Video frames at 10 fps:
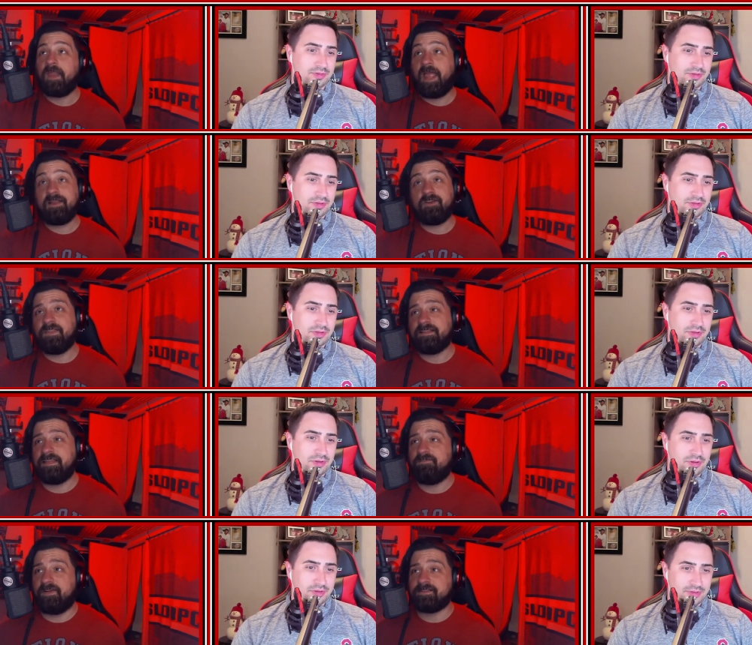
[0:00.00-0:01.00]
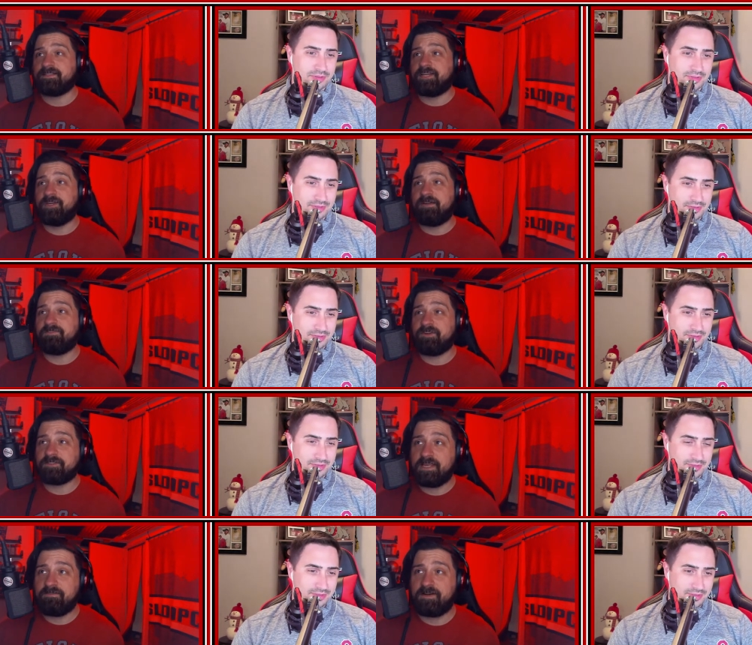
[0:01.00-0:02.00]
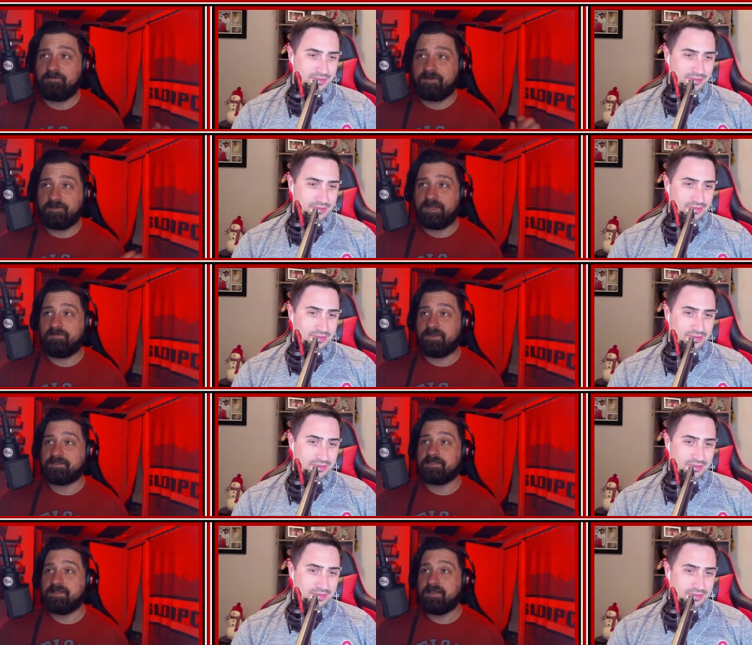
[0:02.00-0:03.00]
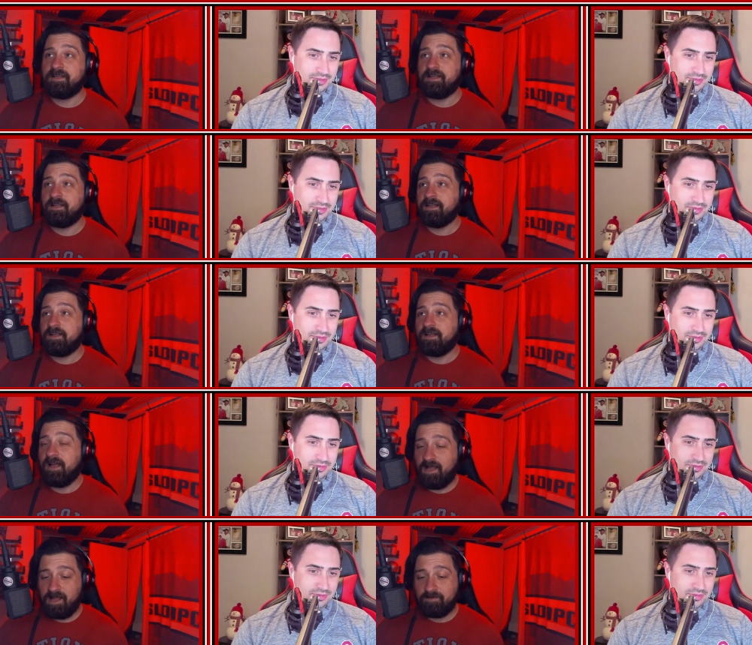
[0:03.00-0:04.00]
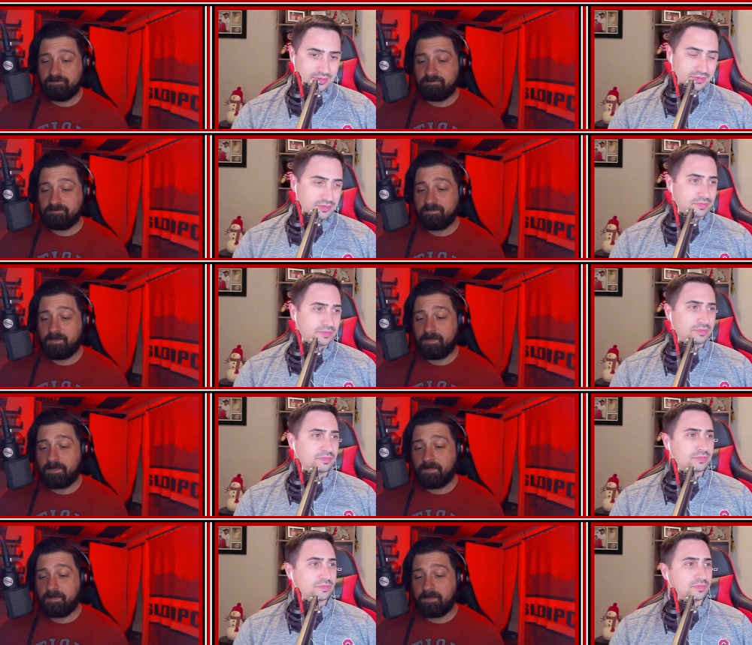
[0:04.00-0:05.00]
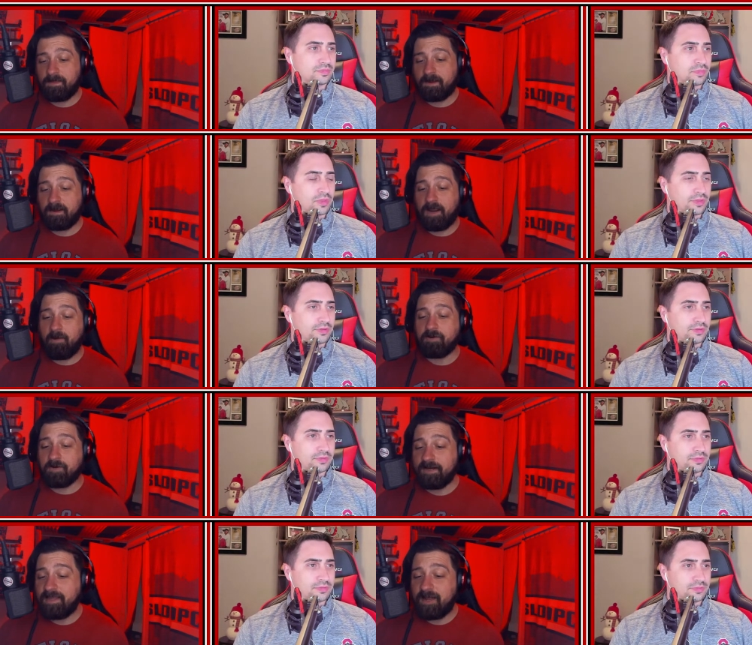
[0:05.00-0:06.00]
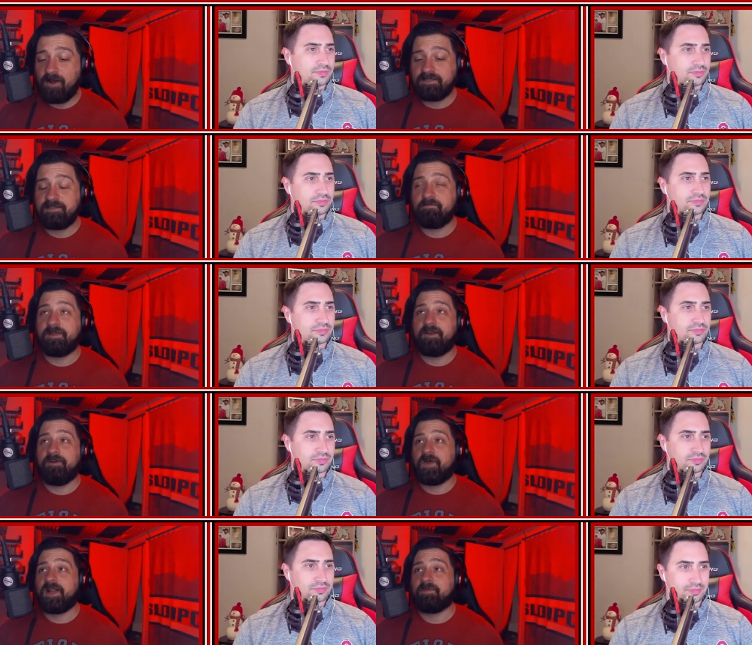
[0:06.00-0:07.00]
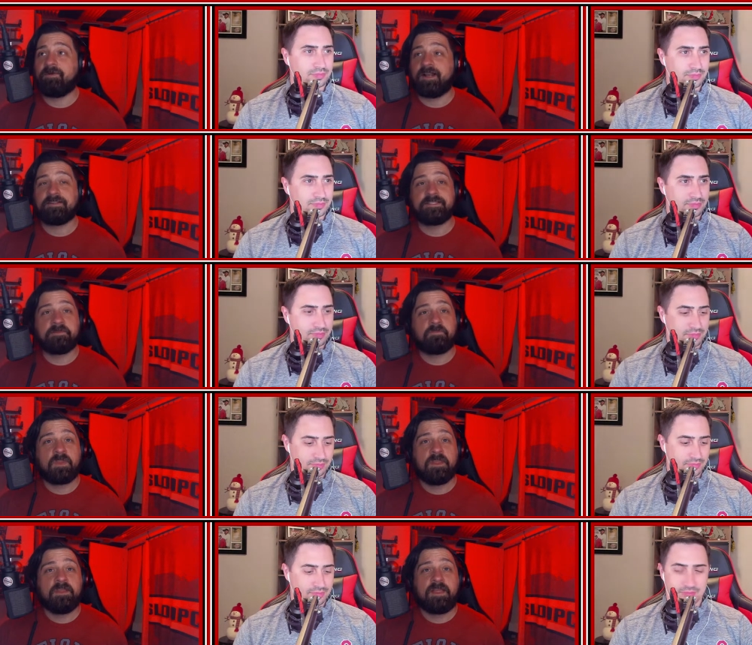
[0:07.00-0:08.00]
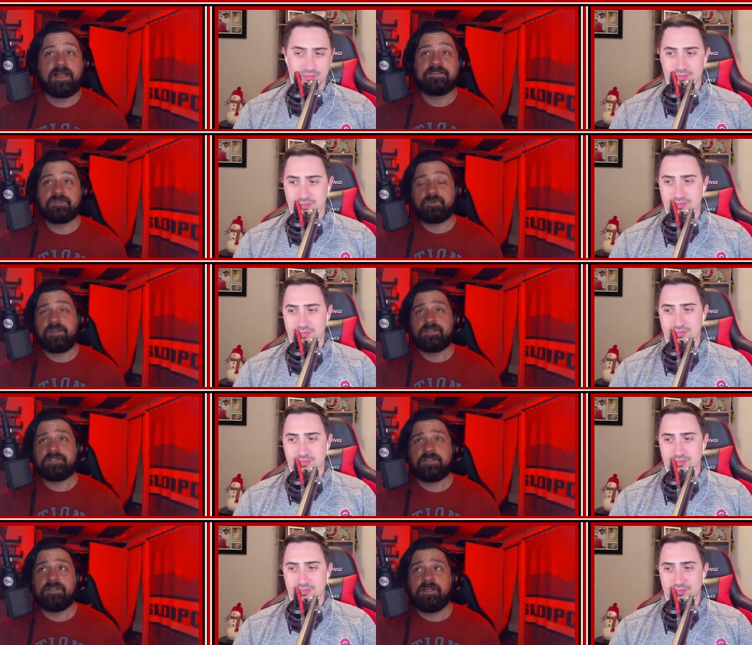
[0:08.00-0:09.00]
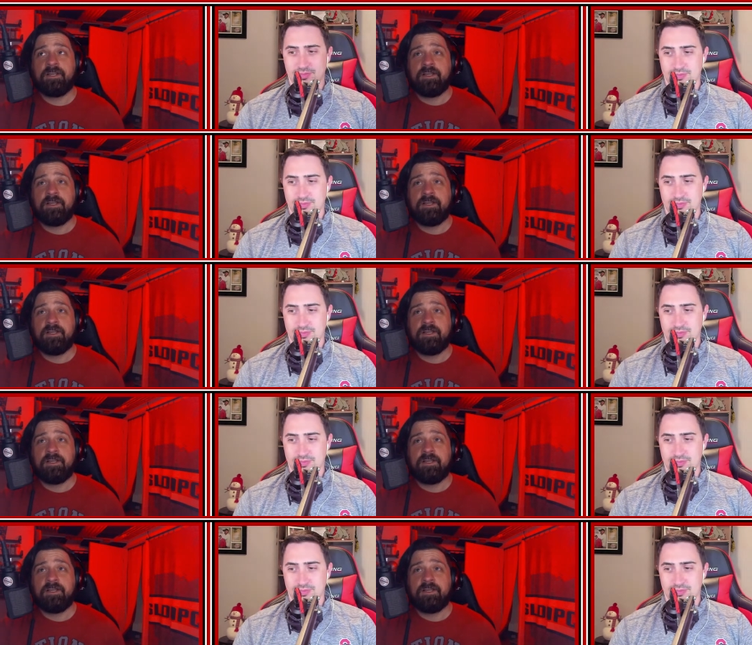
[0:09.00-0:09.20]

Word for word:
Speaker 1: and on the defense. Like, you have to also give it up for their defense. Um, I would read that, Austin, but I don't know how to pronounce it, as is tradition.